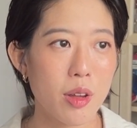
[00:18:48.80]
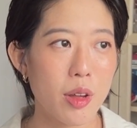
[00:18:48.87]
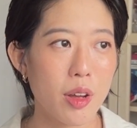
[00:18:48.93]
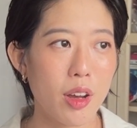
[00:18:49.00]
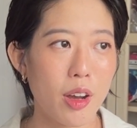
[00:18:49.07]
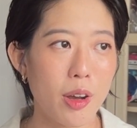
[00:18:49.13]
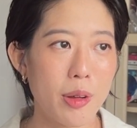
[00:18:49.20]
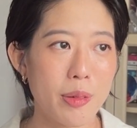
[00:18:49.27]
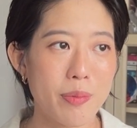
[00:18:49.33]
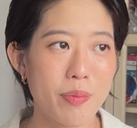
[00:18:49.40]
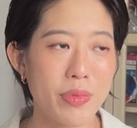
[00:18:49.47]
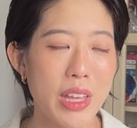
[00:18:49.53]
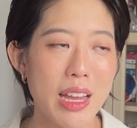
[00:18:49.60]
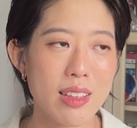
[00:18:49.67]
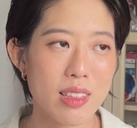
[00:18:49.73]

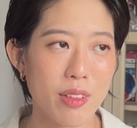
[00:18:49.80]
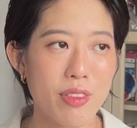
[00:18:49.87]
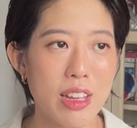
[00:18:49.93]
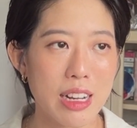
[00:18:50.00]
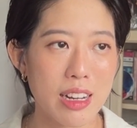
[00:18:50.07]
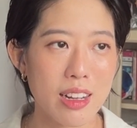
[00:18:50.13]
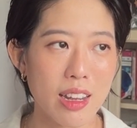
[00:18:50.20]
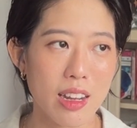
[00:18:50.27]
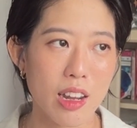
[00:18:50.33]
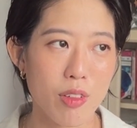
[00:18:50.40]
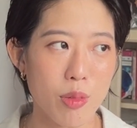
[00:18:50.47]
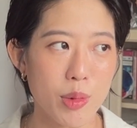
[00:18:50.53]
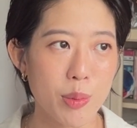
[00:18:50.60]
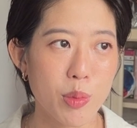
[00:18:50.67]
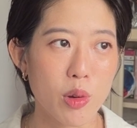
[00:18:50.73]
That is the feeling that I get
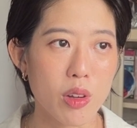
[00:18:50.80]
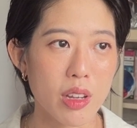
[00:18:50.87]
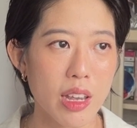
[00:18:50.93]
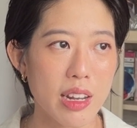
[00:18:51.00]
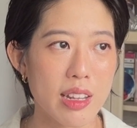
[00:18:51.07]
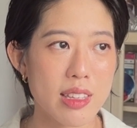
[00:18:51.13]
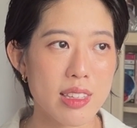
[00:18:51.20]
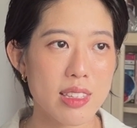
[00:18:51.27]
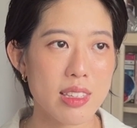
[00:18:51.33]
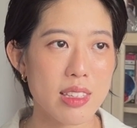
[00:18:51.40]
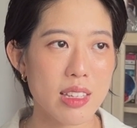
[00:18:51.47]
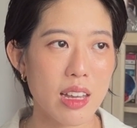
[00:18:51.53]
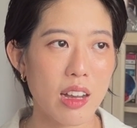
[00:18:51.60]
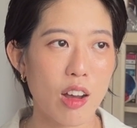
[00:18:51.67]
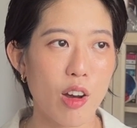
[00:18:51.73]
from the book, and it's
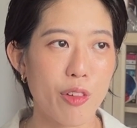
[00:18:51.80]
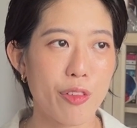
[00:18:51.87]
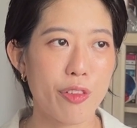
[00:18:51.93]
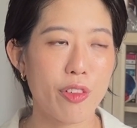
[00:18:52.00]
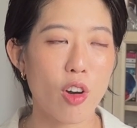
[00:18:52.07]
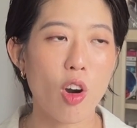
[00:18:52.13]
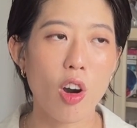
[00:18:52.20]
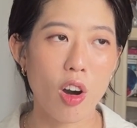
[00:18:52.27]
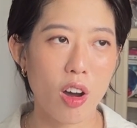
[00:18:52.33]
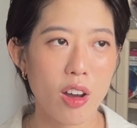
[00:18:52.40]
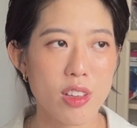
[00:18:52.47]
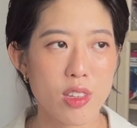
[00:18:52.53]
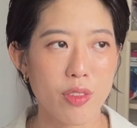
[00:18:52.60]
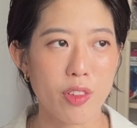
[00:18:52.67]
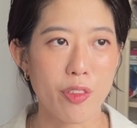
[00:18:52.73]
of awe,
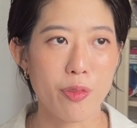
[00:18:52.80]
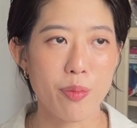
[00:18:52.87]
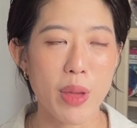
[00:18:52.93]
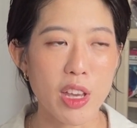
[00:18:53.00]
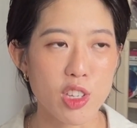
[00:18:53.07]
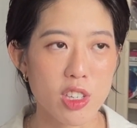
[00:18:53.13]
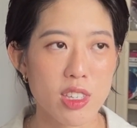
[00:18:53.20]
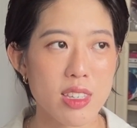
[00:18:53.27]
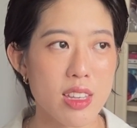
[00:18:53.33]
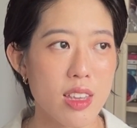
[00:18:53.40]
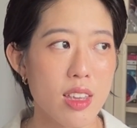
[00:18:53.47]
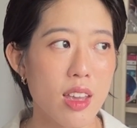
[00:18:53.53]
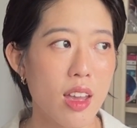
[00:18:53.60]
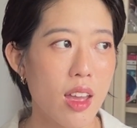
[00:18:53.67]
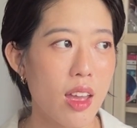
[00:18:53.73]
it's of
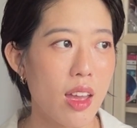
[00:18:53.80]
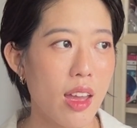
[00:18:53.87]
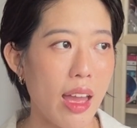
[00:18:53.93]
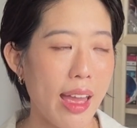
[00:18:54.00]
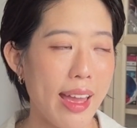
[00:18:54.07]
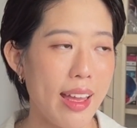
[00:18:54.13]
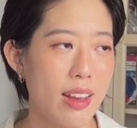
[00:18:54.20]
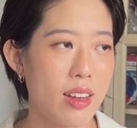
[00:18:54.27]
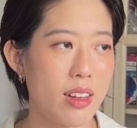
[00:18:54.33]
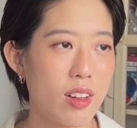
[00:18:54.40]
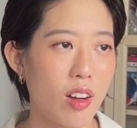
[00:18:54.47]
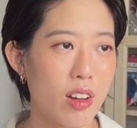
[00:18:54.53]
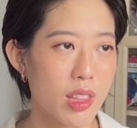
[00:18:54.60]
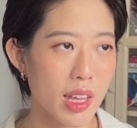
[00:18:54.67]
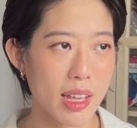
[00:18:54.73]
majesty. And the
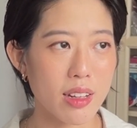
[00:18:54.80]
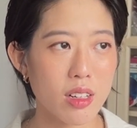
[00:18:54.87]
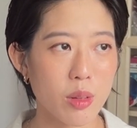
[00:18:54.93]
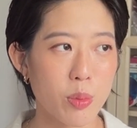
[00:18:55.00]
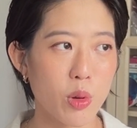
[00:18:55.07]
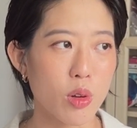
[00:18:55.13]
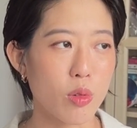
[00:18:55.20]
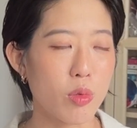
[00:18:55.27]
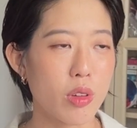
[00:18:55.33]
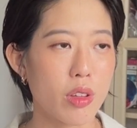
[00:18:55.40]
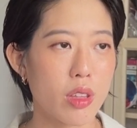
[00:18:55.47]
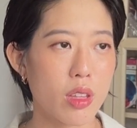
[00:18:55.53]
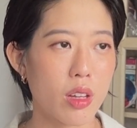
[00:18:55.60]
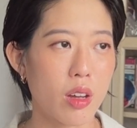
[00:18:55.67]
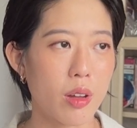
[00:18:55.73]
author ended the book
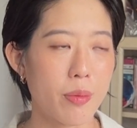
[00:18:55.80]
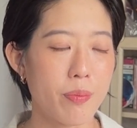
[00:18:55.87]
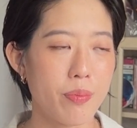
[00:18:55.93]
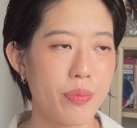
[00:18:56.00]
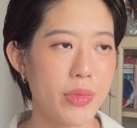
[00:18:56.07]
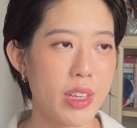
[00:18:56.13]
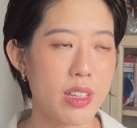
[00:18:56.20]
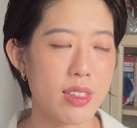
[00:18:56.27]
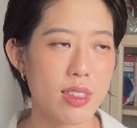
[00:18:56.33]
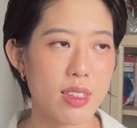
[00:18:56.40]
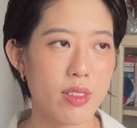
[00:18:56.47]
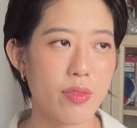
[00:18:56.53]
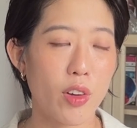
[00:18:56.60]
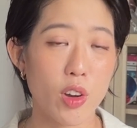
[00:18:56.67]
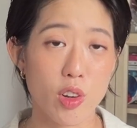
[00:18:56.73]
with
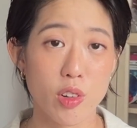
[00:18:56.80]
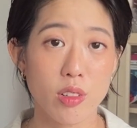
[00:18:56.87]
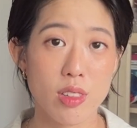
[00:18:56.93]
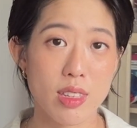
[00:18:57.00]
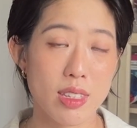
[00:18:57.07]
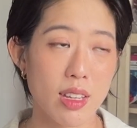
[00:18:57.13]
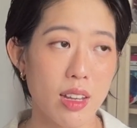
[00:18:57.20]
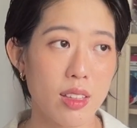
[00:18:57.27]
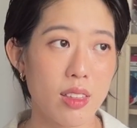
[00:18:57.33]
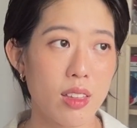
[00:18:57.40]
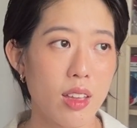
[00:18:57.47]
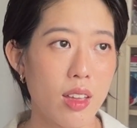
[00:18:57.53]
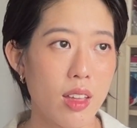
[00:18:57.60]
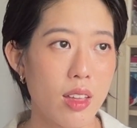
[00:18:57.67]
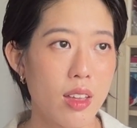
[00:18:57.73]
his 4-year-old son
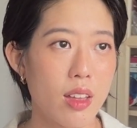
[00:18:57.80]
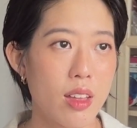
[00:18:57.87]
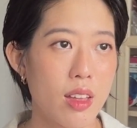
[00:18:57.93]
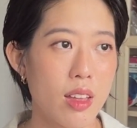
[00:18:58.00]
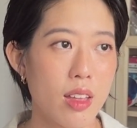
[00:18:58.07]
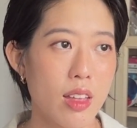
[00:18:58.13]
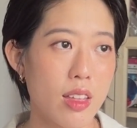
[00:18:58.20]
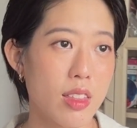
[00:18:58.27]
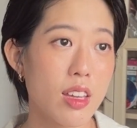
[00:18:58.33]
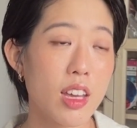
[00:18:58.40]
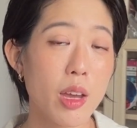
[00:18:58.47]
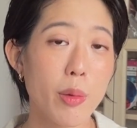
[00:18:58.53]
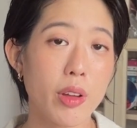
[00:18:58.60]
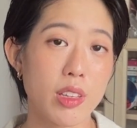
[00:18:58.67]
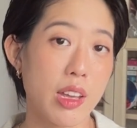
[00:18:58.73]
thinking
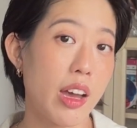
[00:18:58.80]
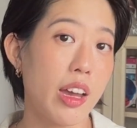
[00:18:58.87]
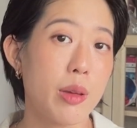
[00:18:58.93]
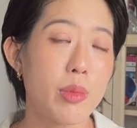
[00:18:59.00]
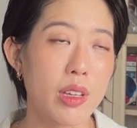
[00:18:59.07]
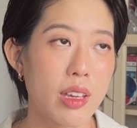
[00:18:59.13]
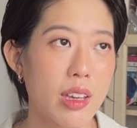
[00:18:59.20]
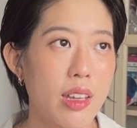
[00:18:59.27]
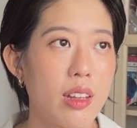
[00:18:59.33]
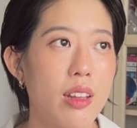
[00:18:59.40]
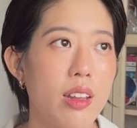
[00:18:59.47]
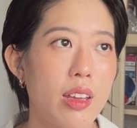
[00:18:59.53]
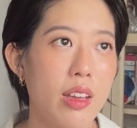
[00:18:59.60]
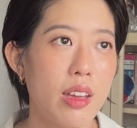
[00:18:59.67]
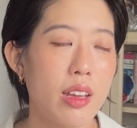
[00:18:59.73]
about time again.
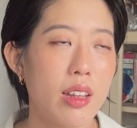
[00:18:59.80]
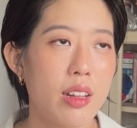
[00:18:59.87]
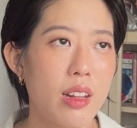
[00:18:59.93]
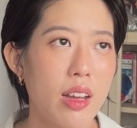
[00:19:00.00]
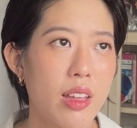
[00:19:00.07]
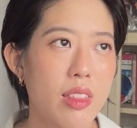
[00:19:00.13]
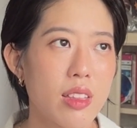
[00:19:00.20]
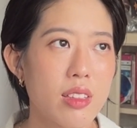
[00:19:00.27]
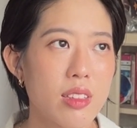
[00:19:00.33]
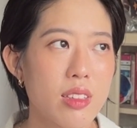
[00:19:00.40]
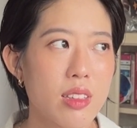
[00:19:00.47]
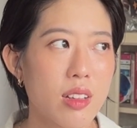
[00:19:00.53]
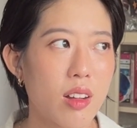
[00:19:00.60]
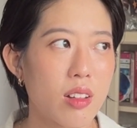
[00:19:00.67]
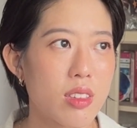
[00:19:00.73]
And I think this is
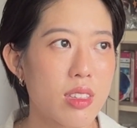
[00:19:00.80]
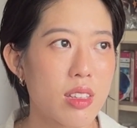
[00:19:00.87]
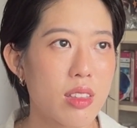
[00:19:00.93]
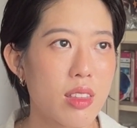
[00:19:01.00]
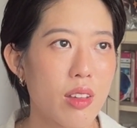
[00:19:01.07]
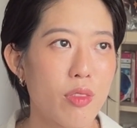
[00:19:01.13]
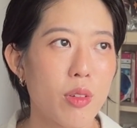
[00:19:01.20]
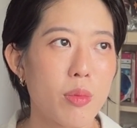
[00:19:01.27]
a constant thing for